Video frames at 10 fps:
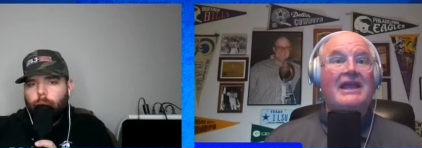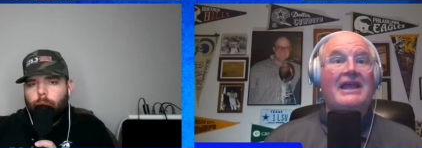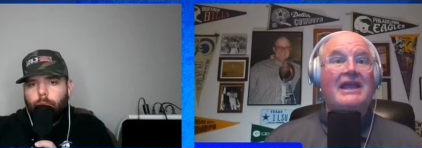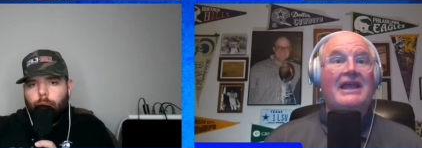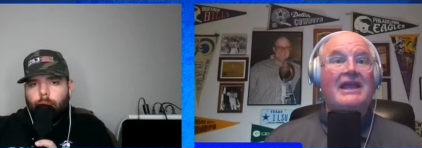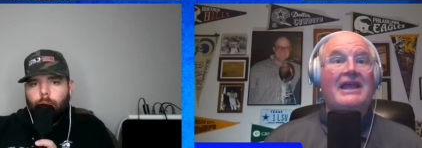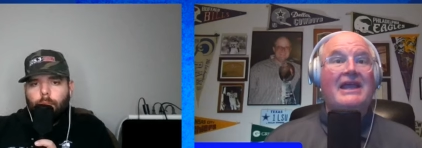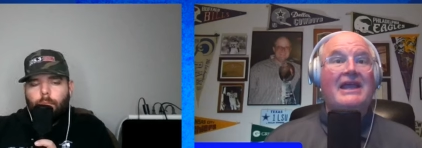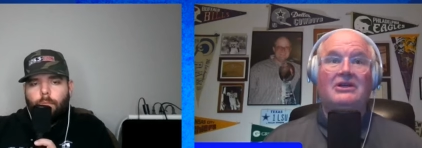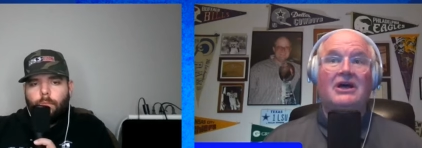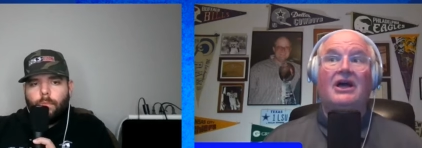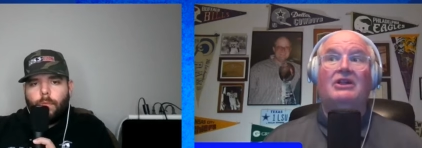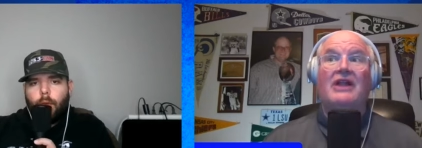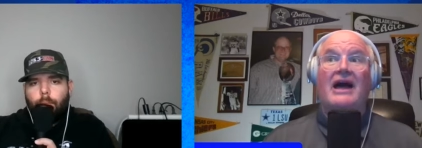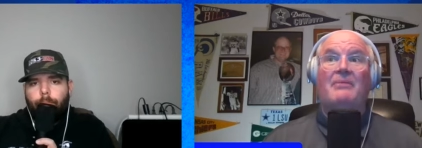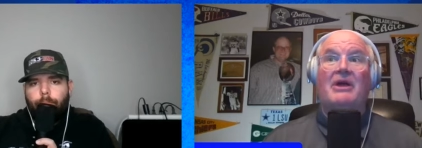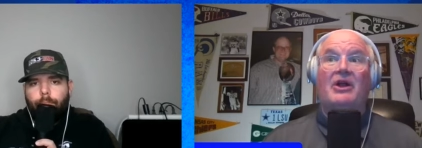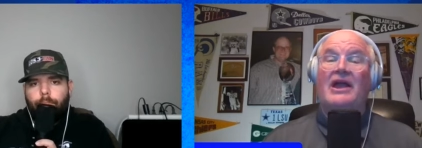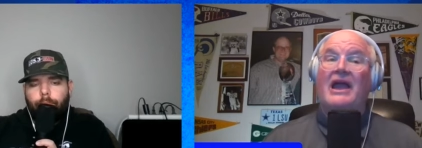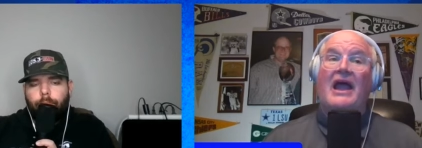Speaker 1: questions a yeah. lot of
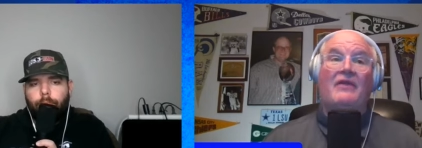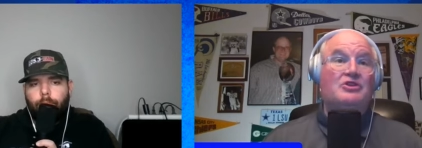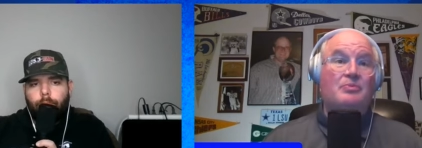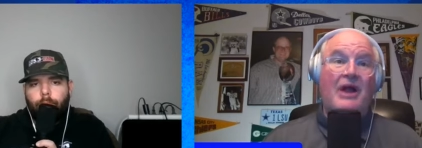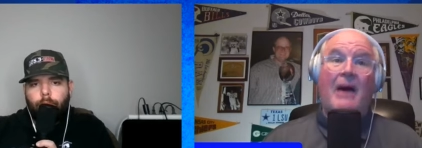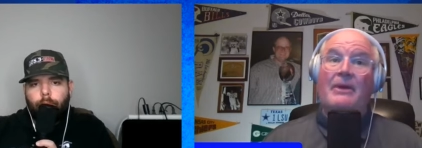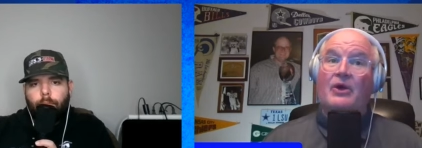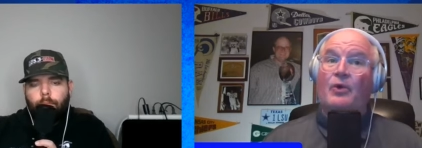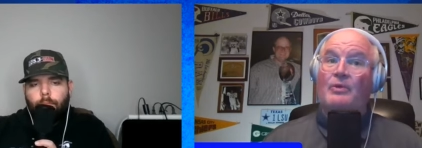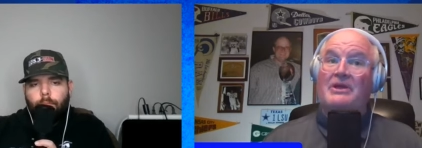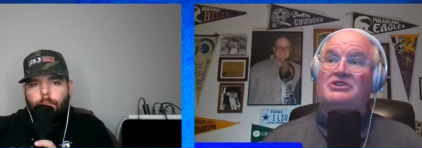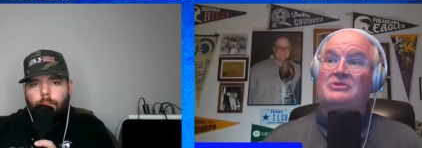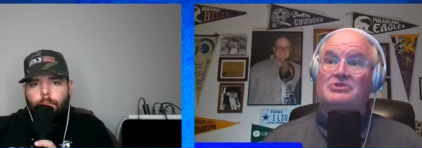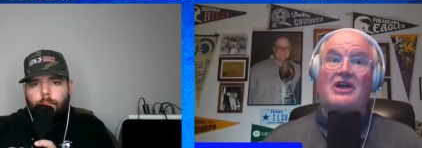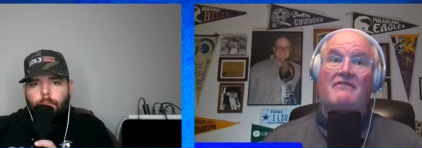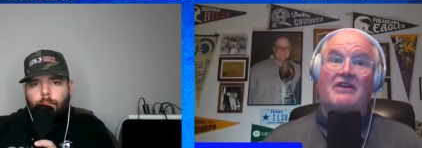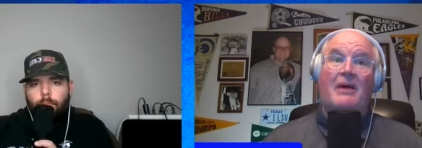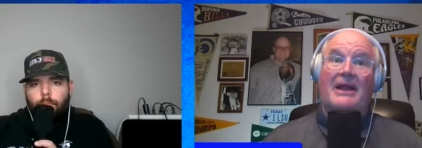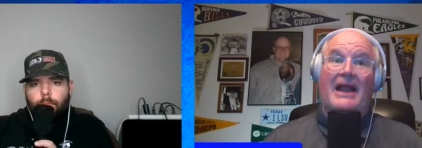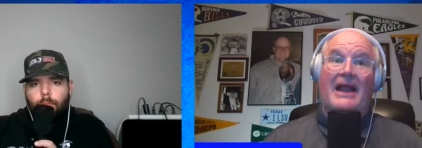and there's probably going to be some stuff
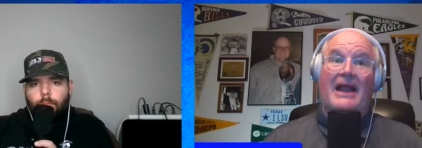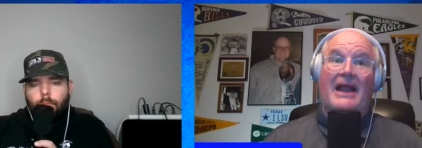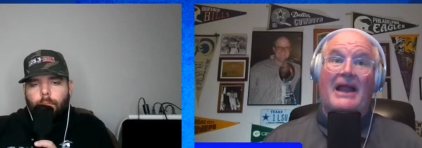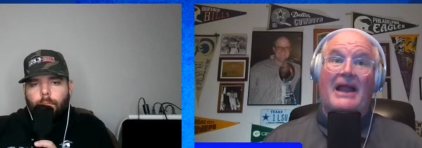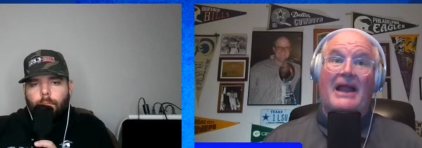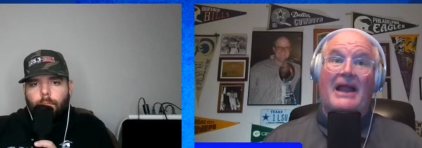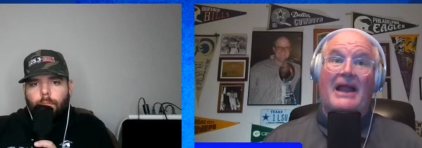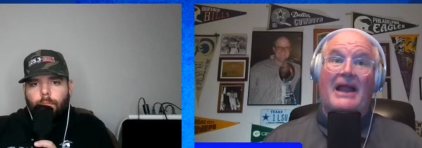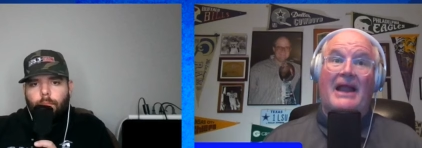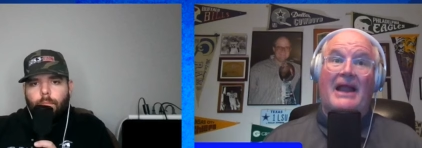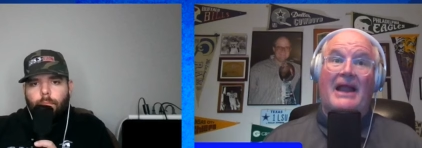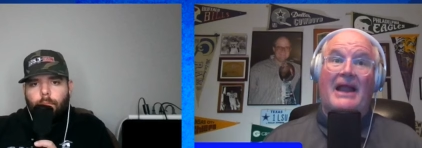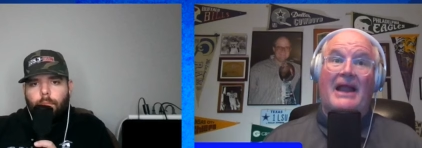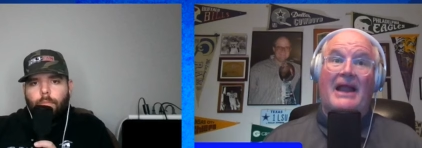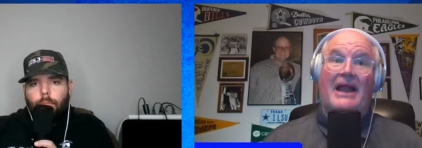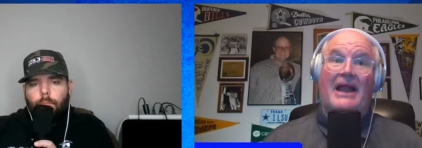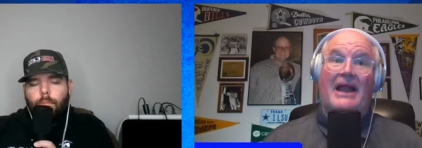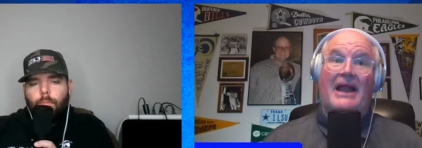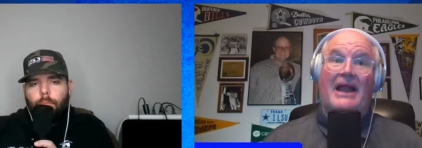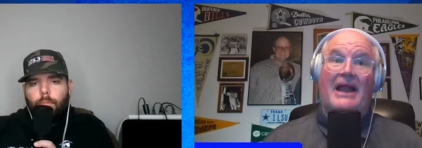coming out about him. Okay.
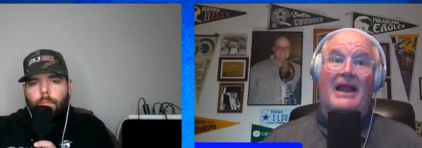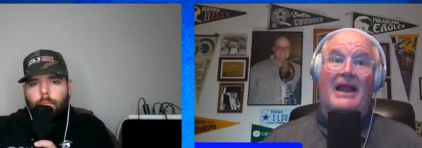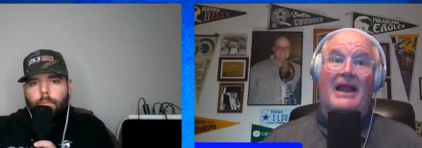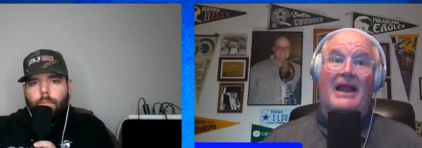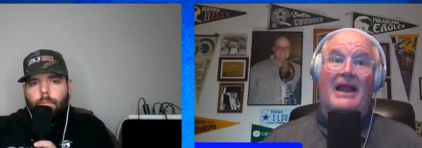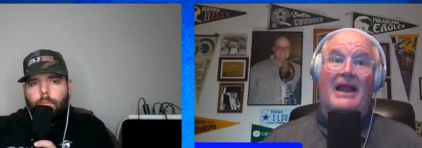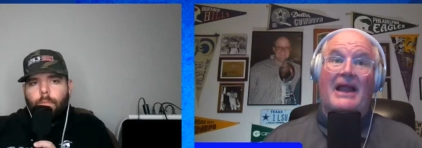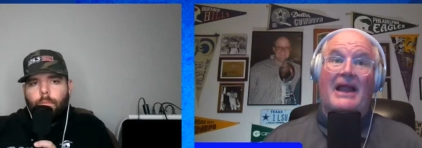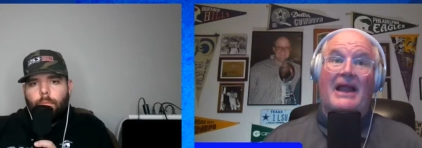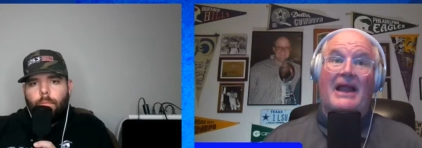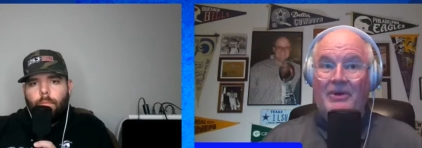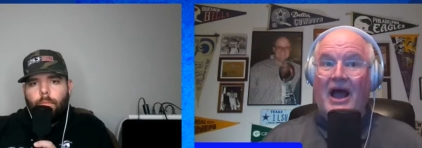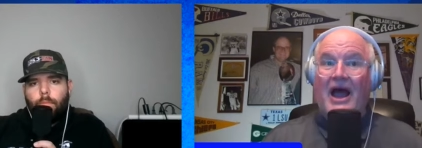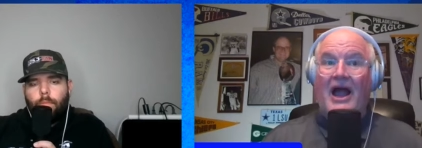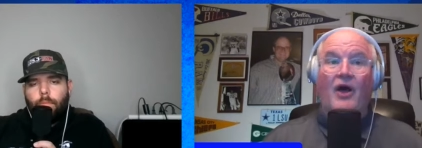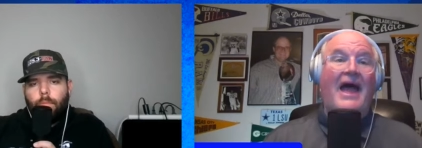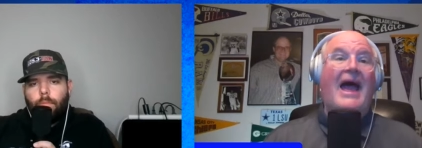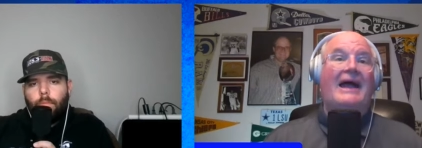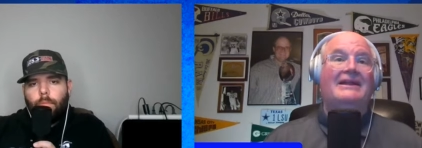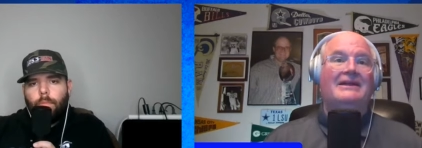So keep an eye on
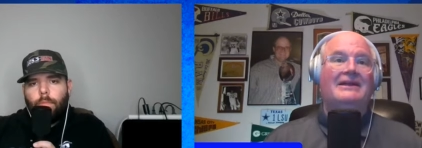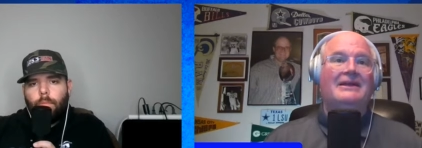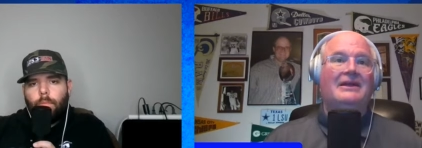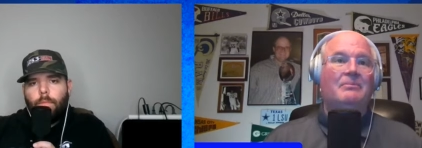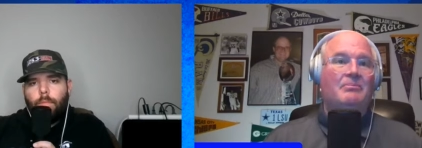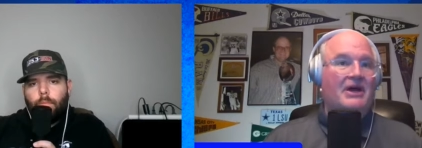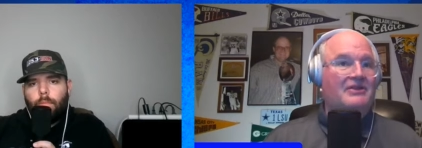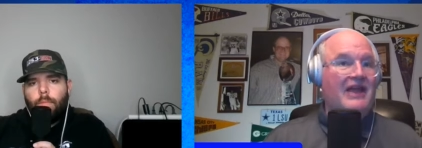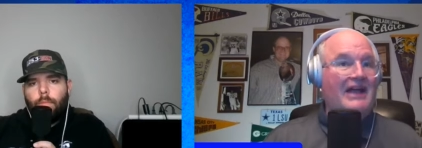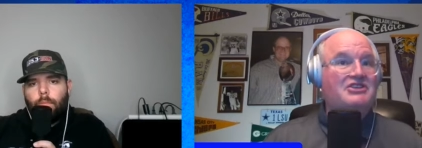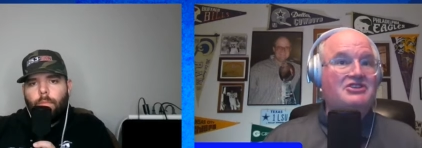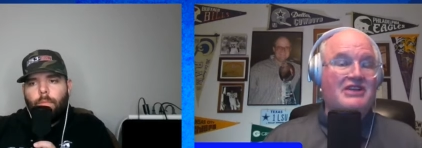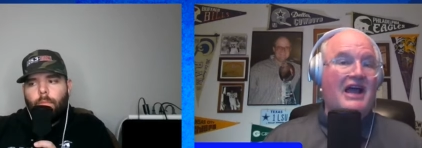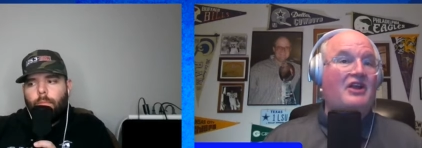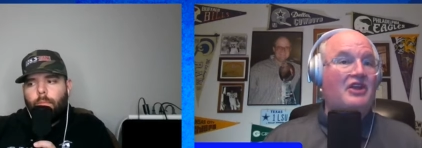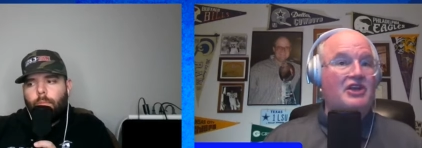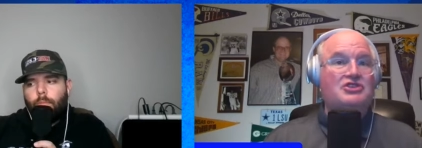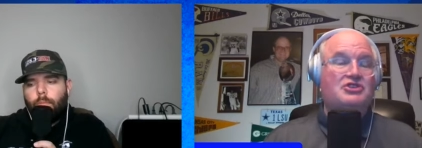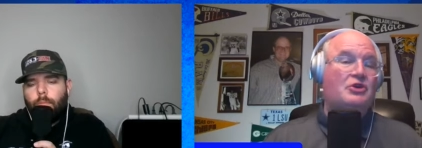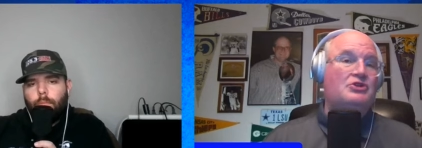that. But that's kind of the
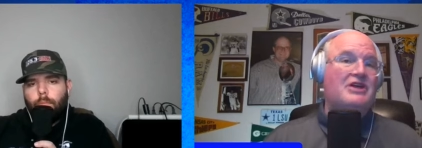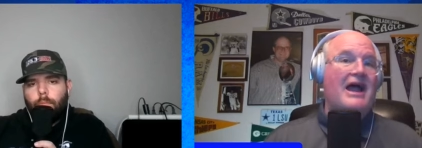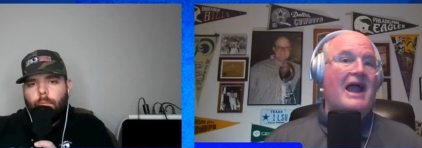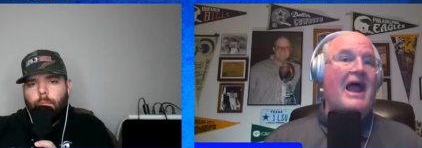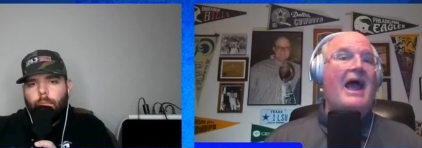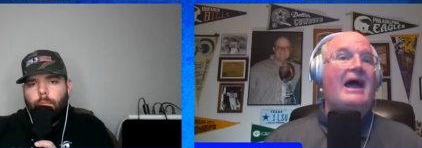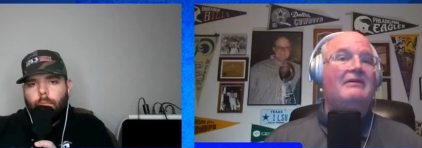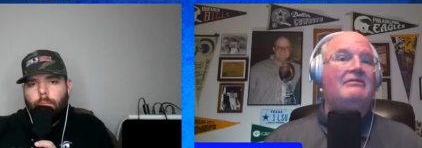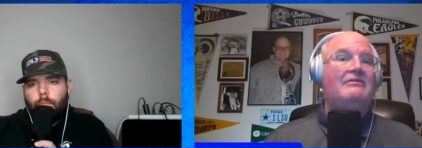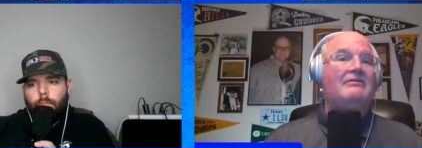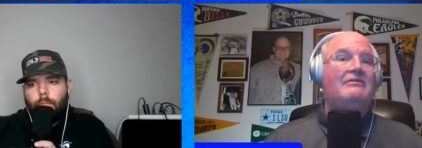concerns I have,